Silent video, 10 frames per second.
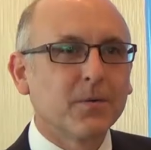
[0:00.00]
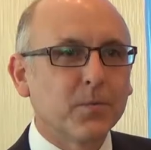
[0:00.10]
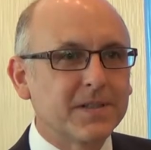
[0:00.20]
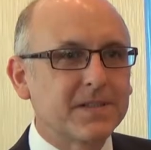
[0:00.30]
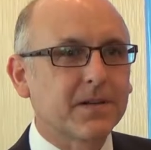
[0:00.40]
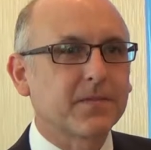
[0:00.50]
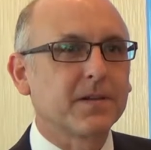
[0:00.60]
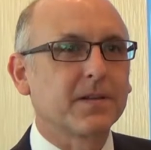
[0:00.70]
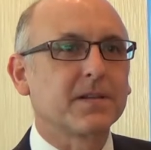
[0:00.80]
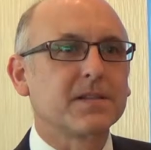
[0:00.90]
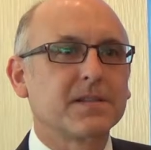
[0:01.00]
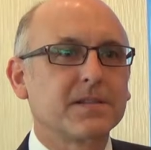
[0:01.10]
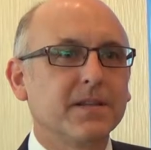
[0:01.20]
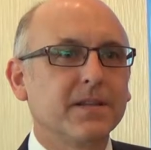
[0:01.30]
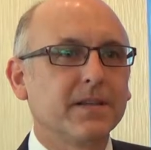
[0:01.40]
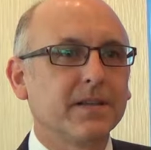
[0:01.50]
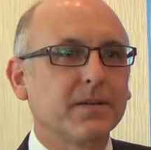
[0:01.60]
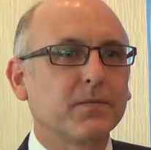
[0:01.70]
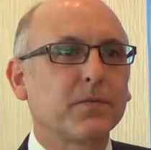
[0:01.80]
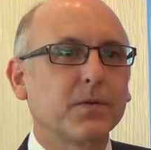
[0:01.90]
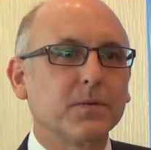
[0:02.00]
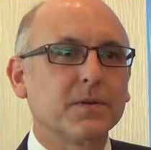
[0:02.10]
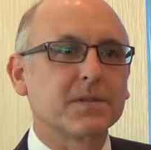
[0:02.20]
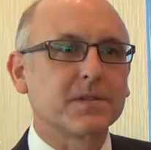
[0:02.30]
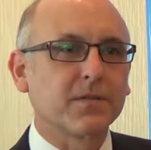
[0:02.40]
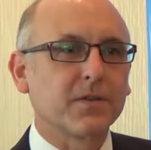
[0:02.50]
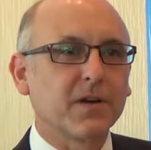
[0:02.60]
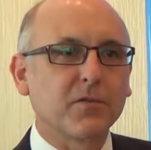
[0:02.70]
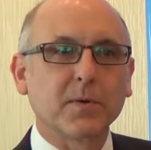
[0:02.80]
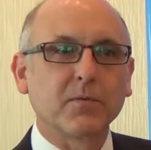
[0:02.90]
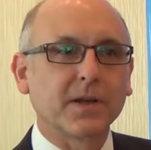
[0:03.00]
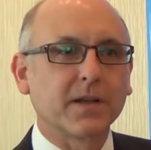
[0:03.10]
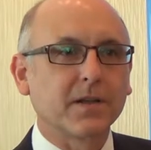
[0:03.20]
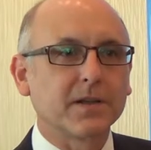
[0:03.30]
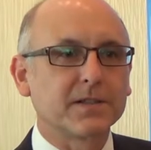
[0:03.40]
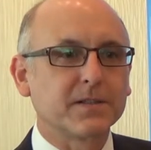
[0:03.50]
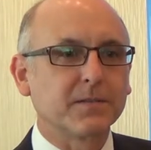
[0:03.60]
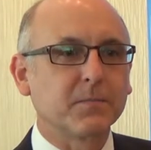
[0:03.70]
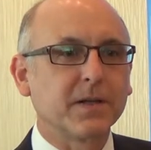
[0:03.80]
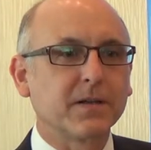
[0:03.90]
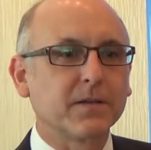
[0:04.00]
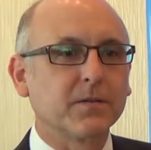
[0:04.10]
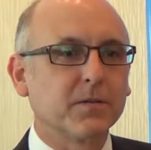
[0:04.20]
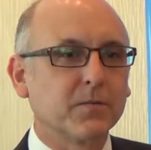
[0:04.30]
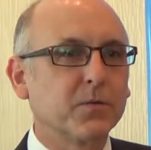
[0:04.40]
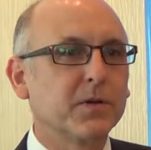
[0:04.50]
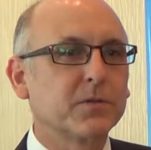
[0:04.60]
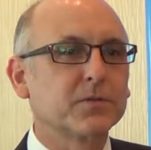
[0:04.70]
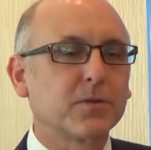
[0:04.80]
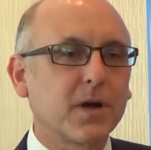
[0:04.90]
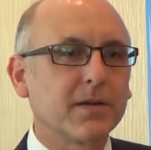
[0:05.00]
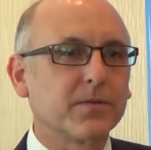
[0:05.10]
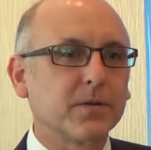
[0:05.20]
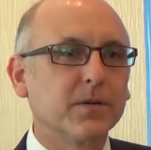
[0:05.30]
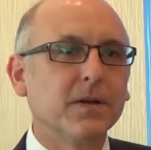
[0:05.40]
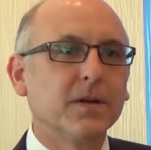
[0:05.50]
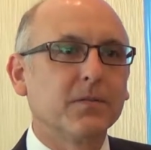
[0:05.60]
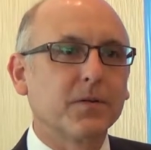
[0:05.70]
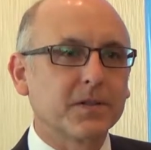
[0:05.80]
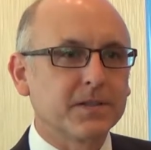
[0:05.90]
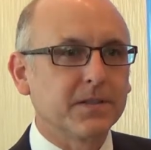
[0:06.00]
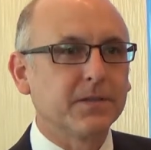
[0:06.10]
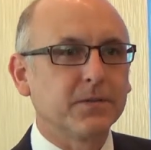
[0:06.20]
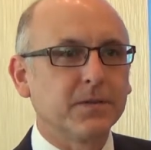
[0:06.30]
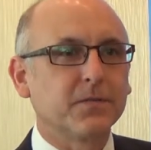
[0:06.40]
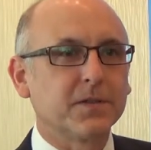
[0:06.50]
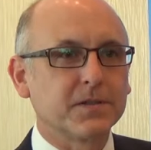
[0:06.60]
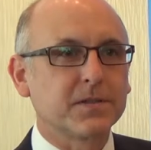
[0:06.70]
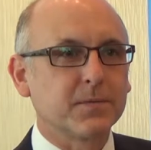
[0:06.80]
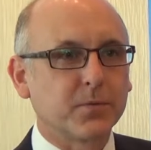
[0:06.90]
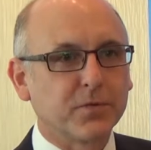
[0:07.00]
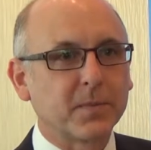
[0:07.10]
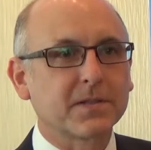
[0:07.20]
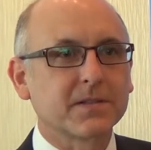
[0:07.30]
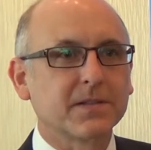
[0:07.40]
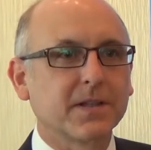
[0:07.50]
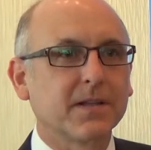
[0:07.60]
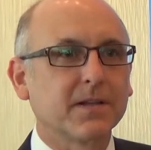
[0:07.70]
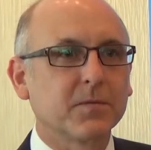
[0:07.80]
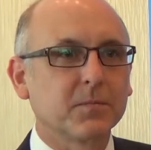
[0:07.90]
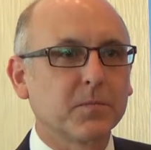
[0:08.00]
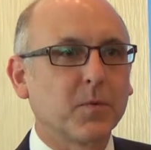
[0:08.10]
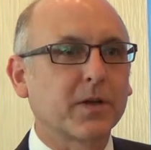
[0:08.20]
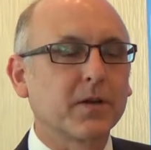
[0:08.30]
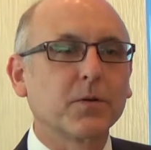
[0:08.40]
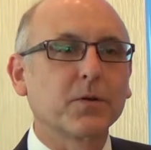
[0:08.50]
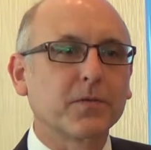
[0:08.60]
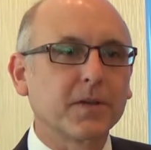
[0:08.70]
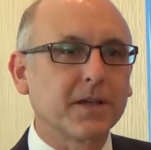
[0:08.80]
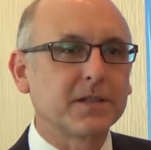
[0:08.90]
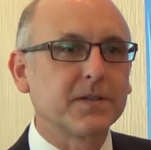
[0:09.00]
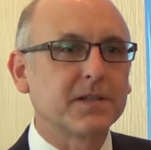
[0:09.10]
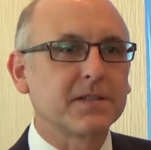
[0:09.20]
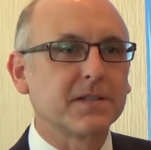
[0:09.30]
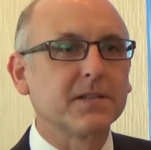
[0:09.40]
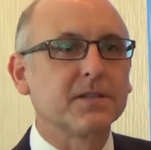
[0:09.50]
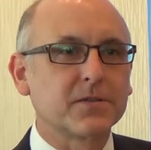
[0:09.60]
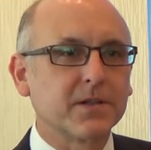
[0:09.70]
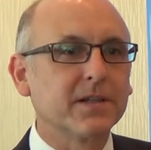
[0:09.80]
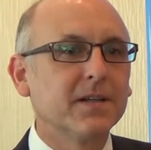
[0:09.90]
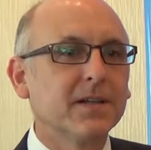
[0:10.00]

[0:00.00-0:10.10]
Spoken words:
We definitely see the influence of government regulation being a real driver for continued efficiency improvement and market growth for the HVAC industry.